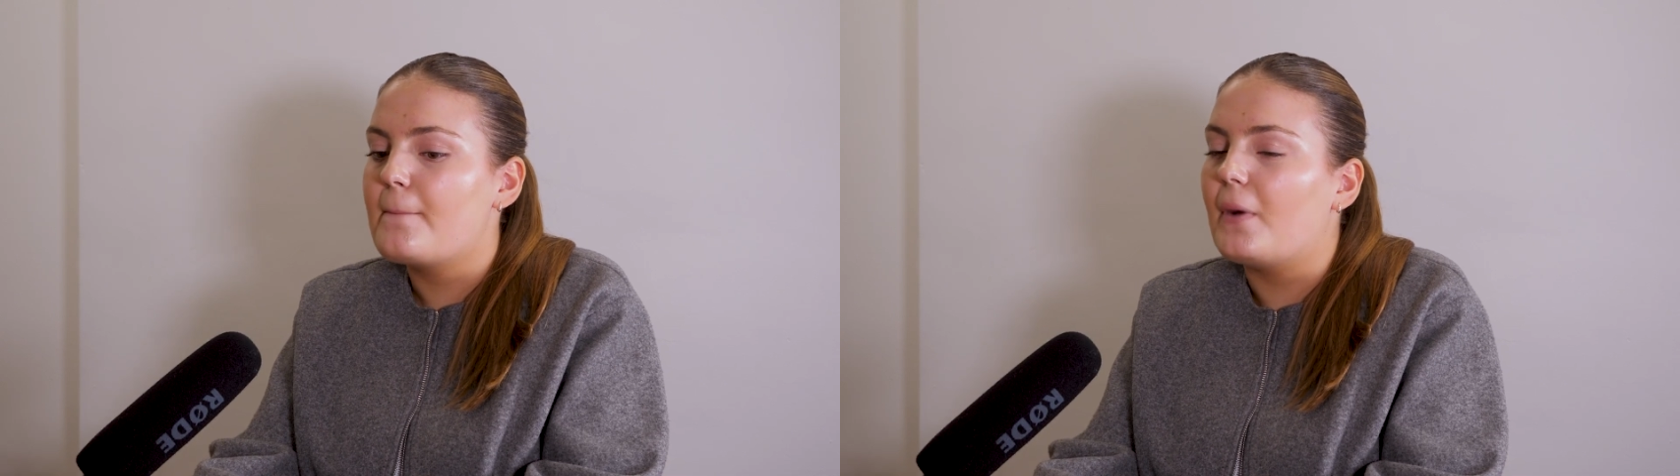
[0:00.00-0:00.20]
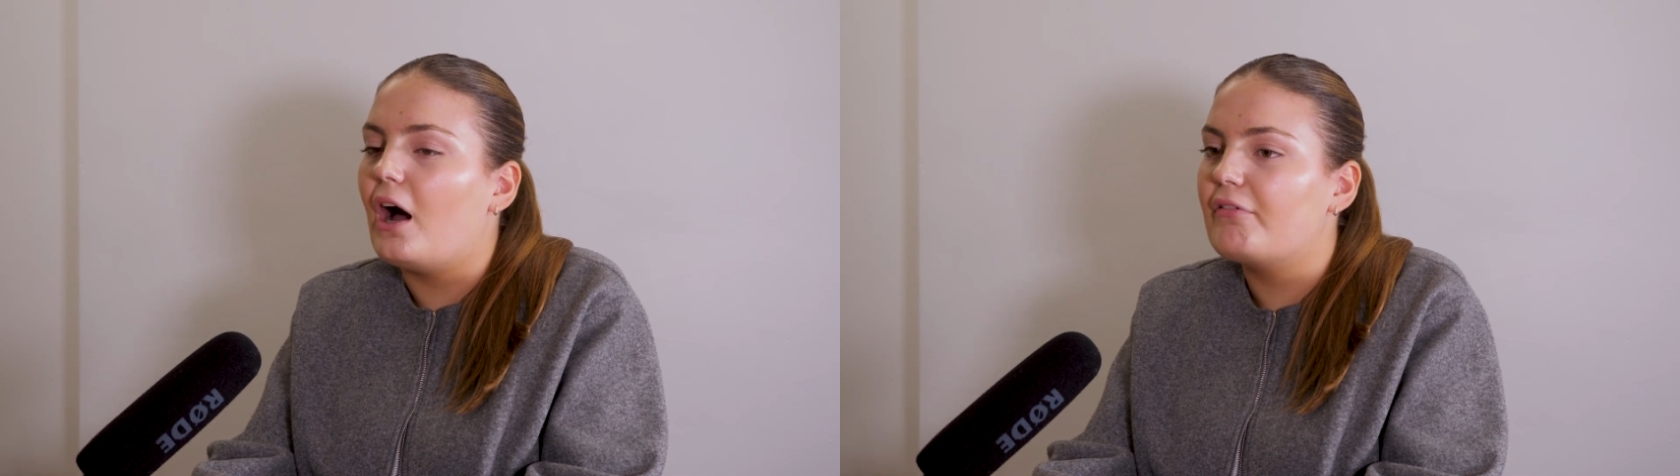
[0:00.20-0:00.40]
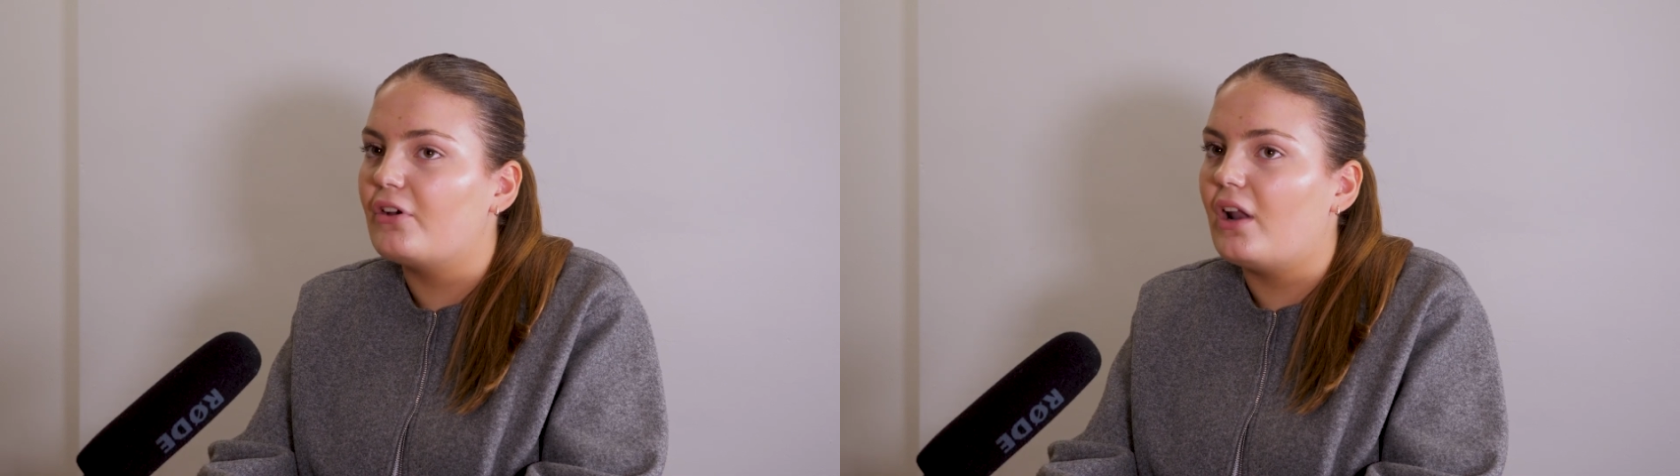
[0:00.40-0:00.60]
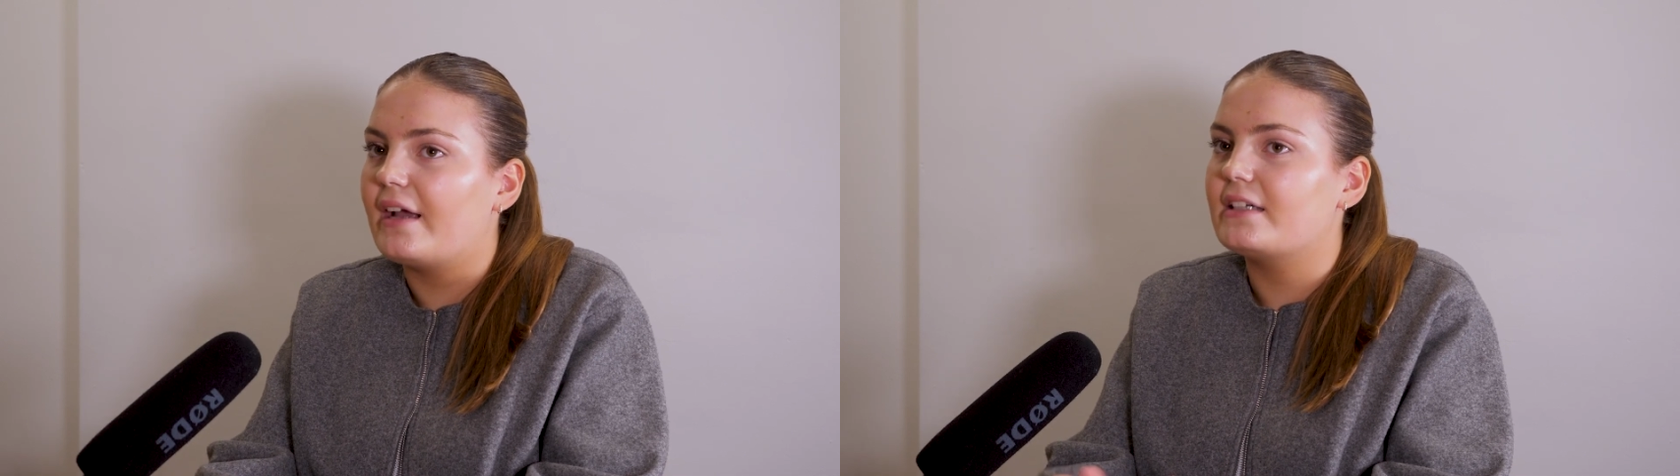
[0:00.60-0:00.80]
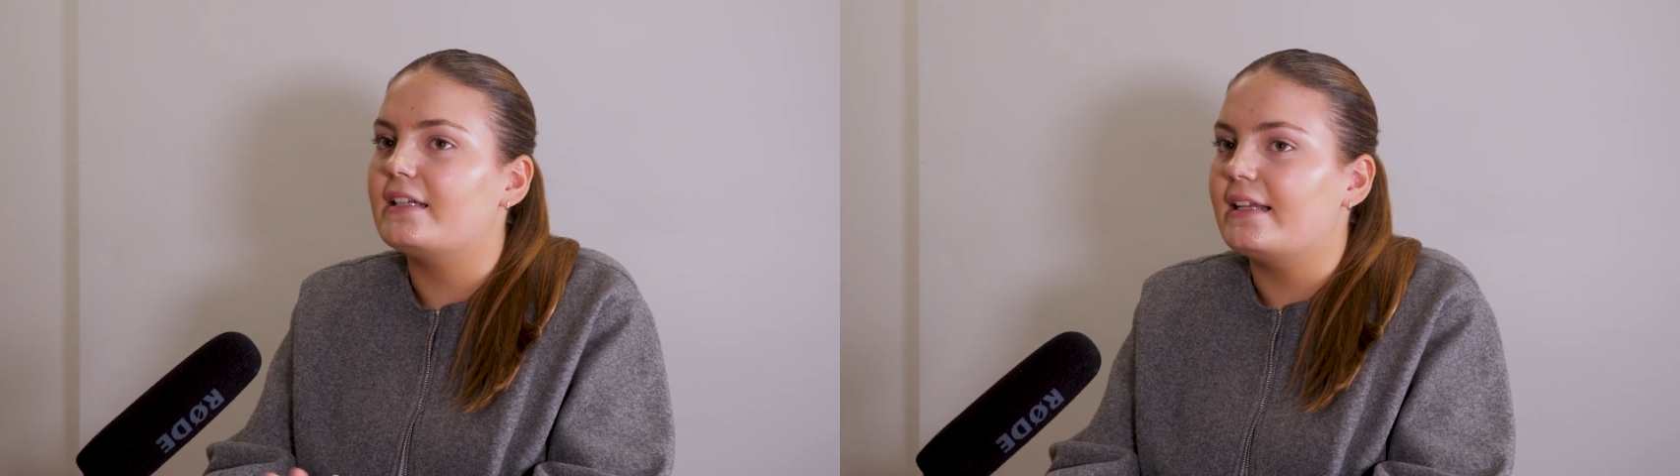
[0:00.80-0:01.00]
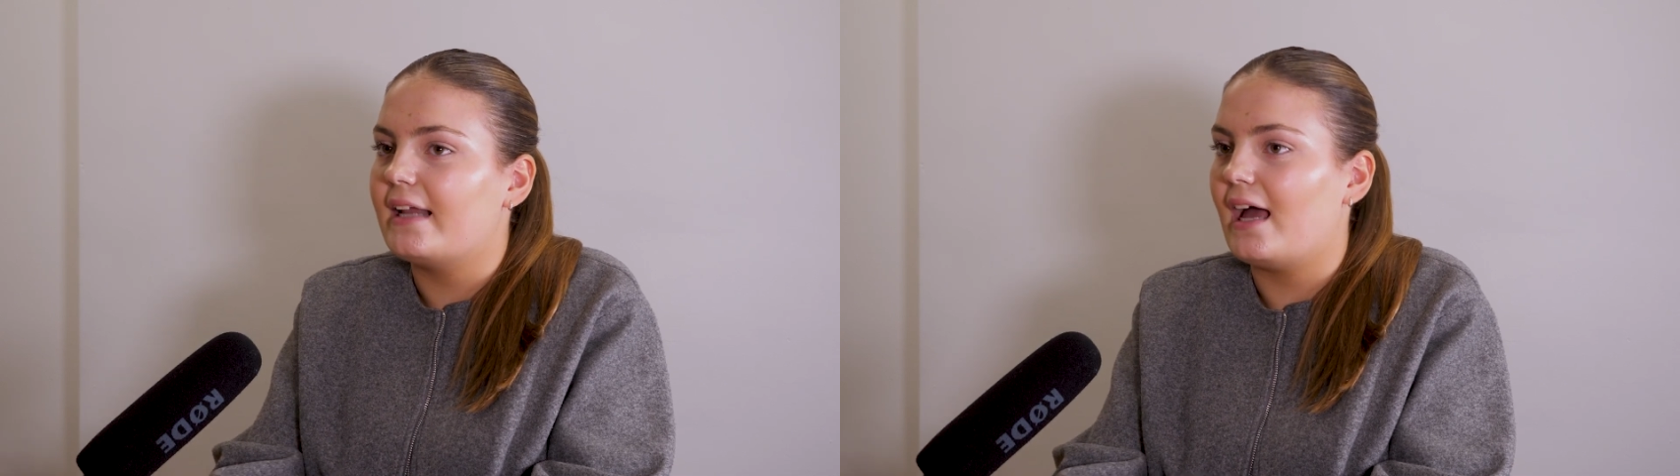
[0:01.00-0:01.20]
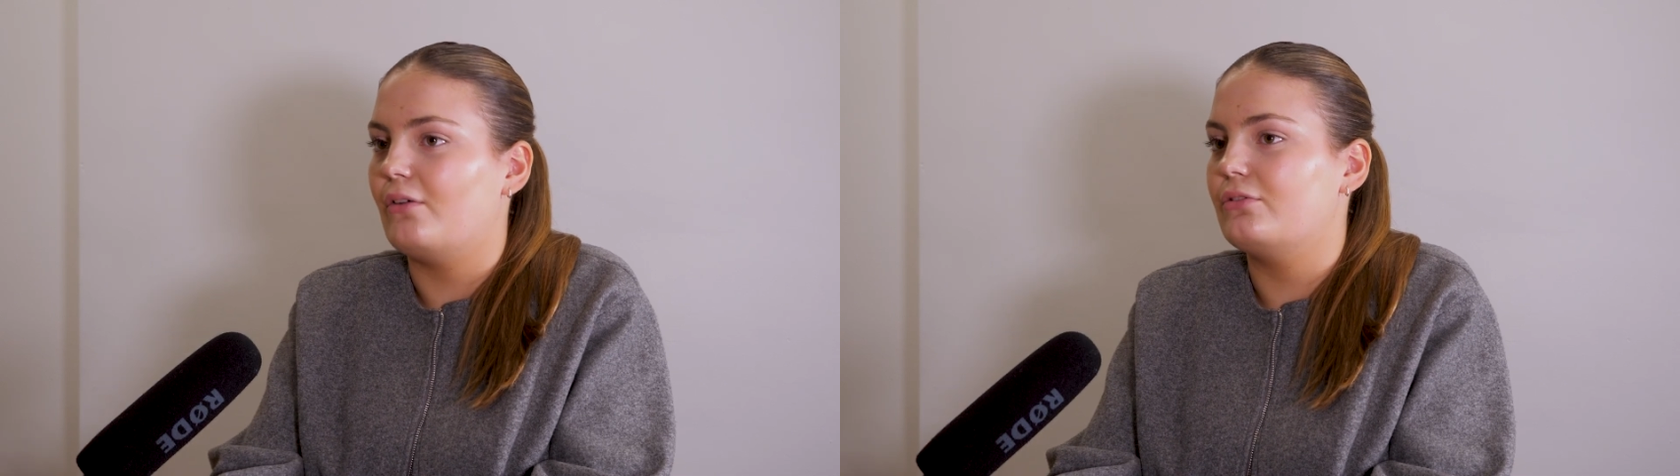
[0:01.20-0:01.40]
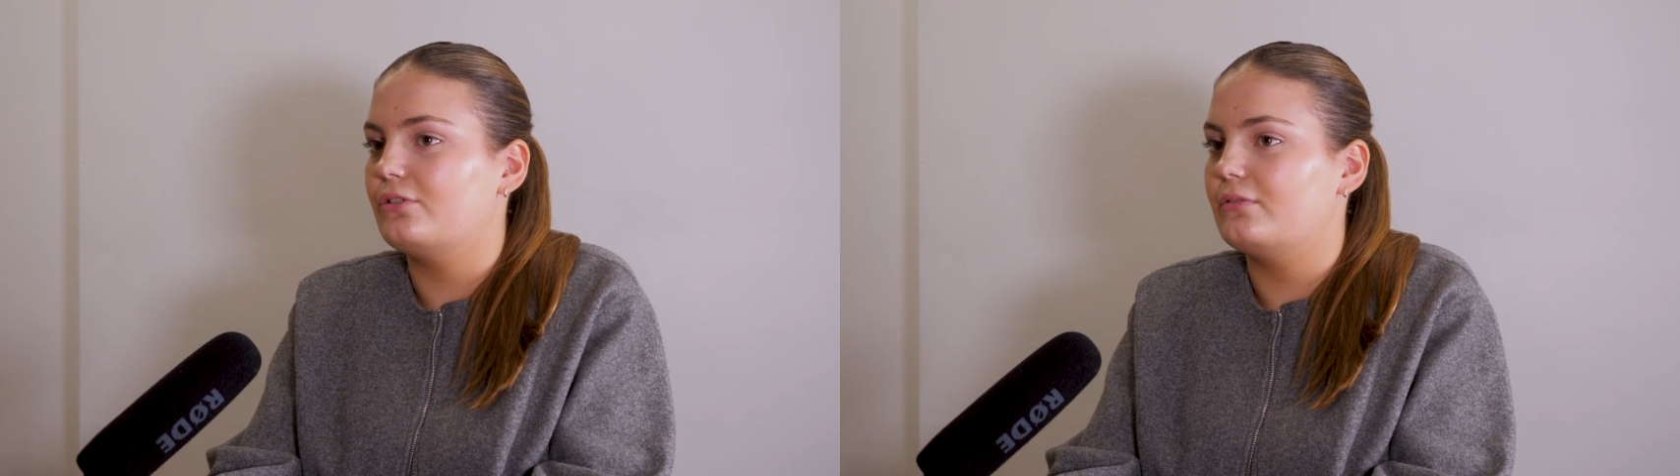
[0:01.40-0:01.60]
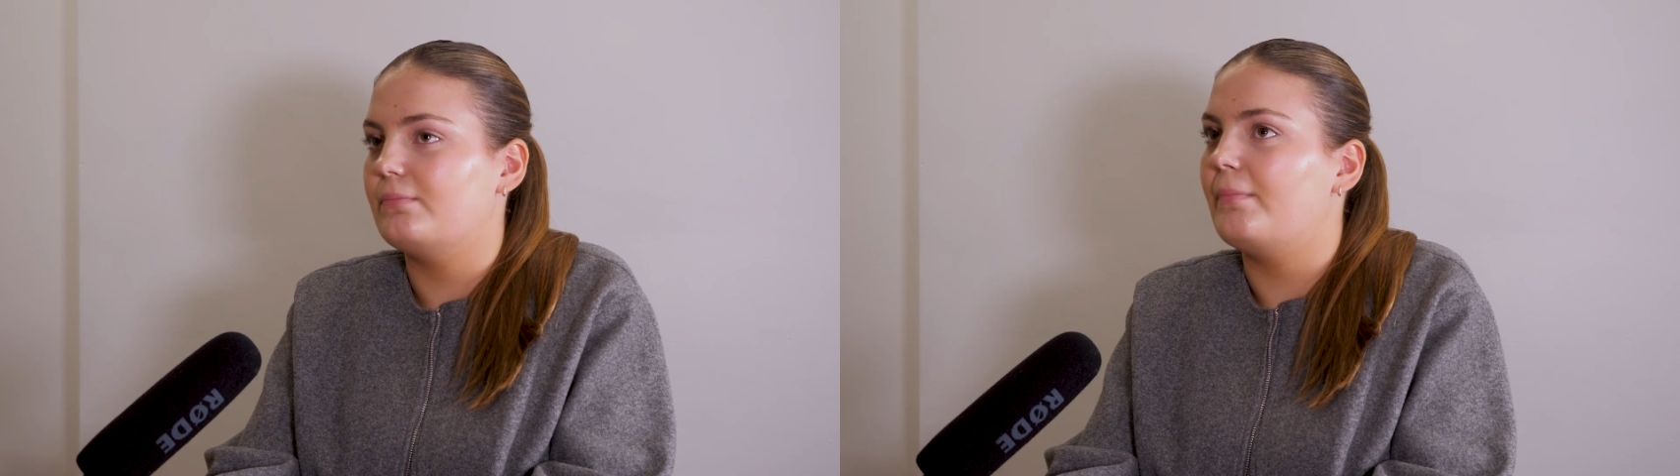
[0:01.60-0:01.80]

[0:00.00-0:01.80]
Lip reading: but I feel like an in-house